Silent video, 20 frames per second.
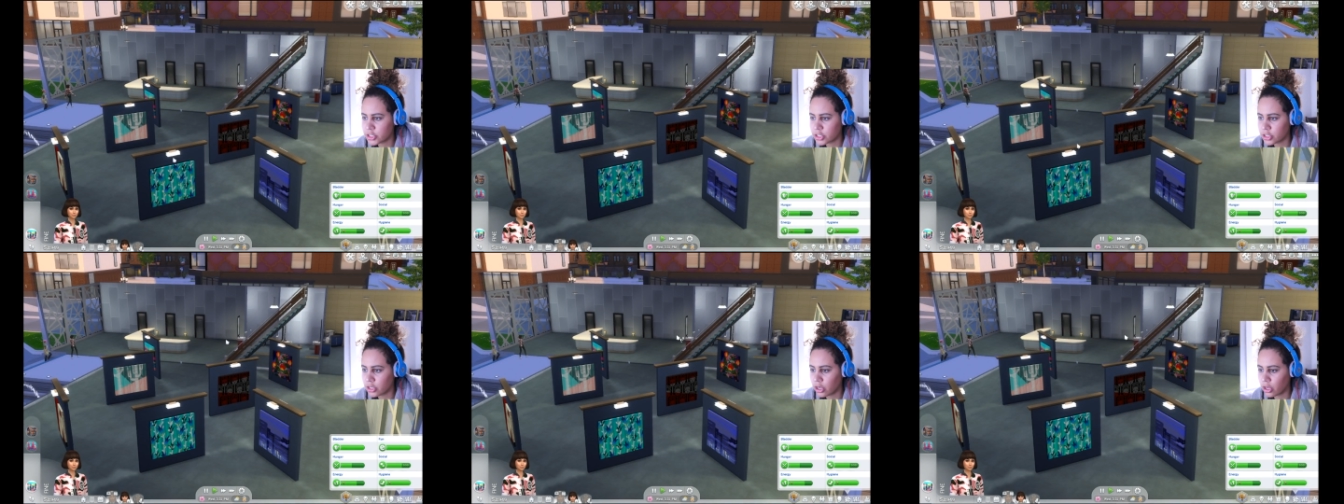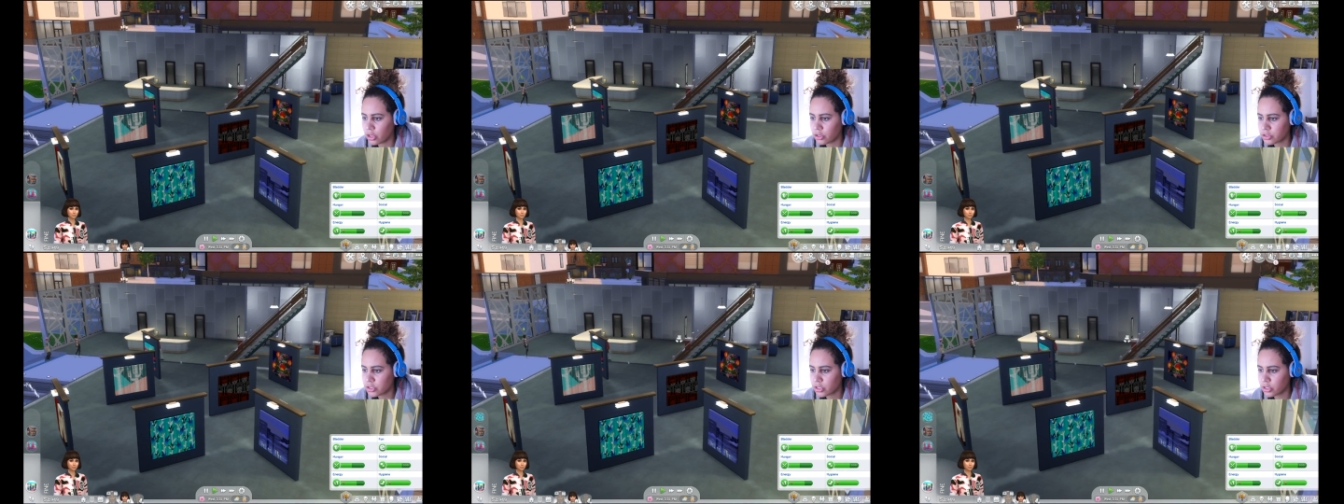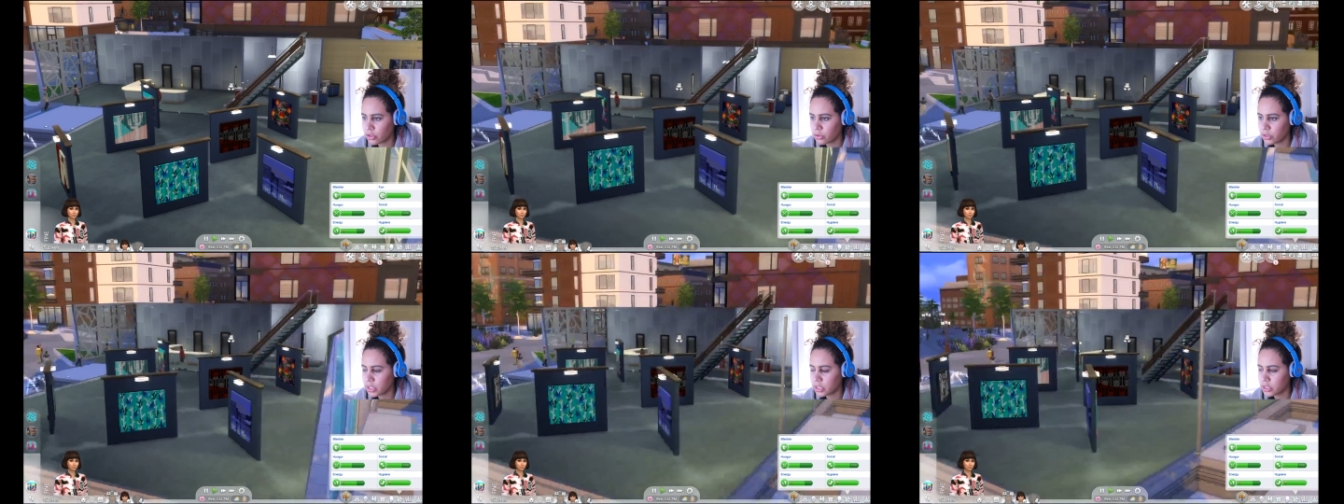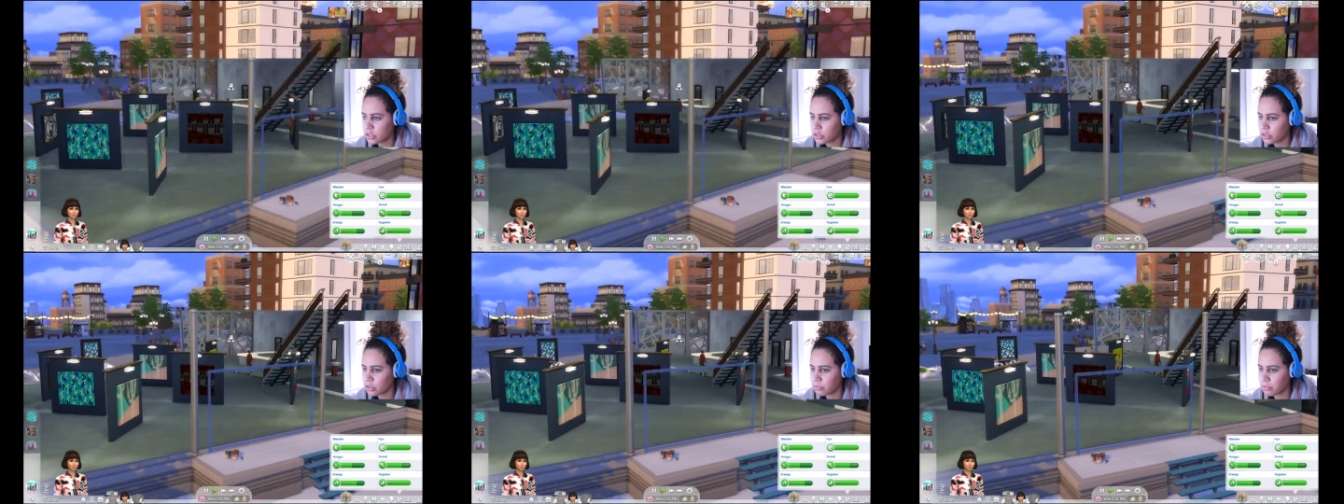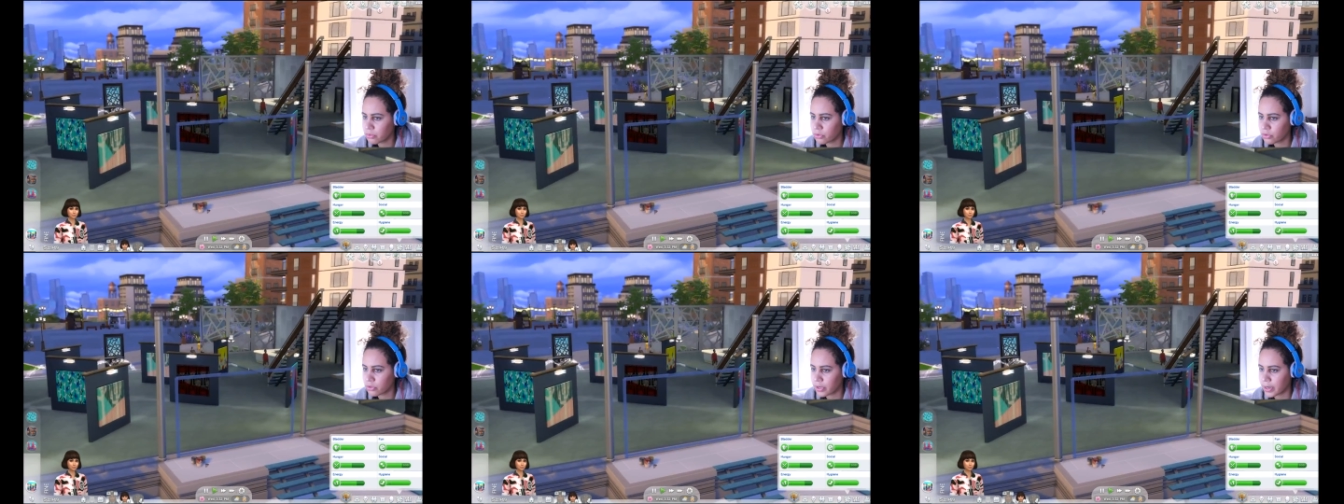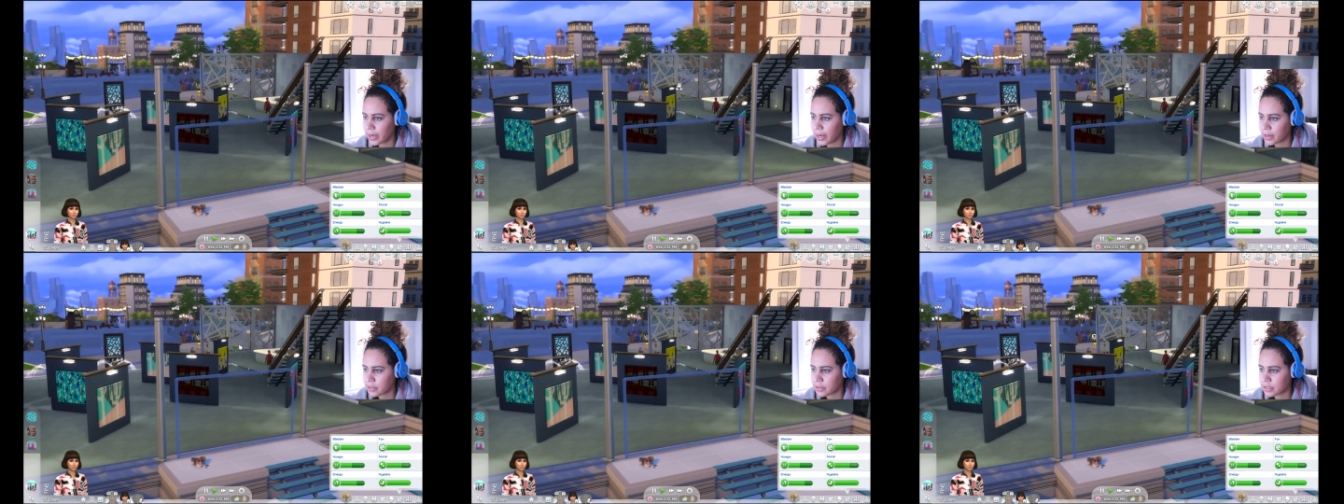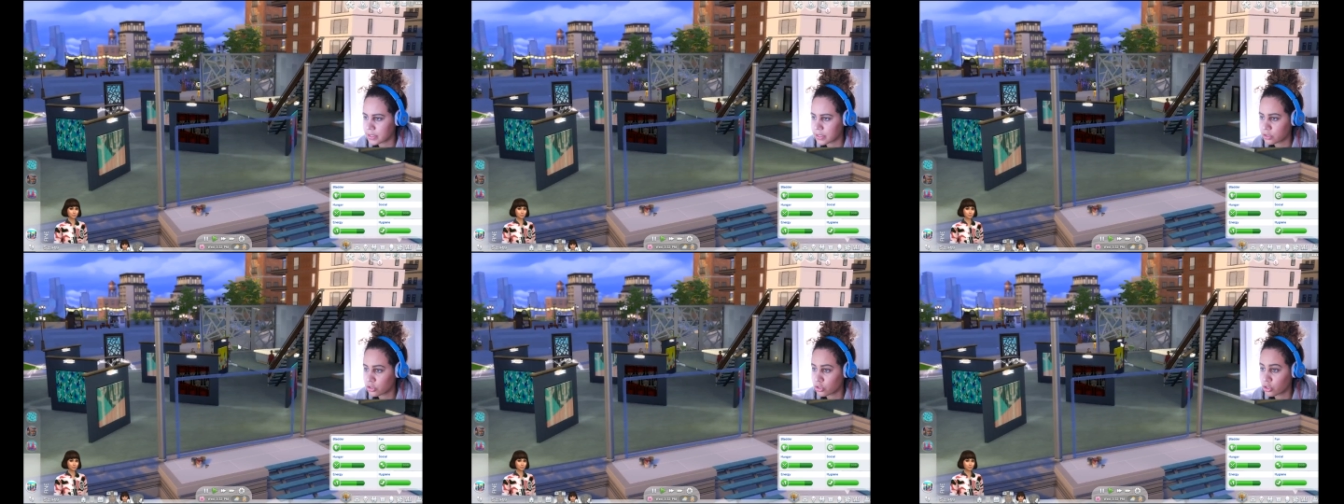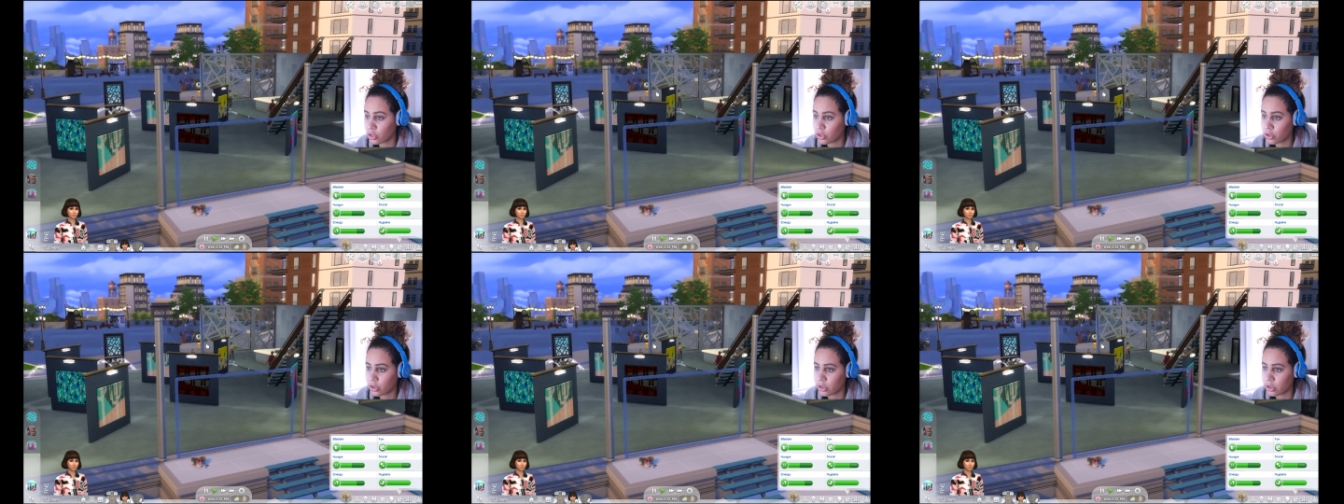she also needs to practice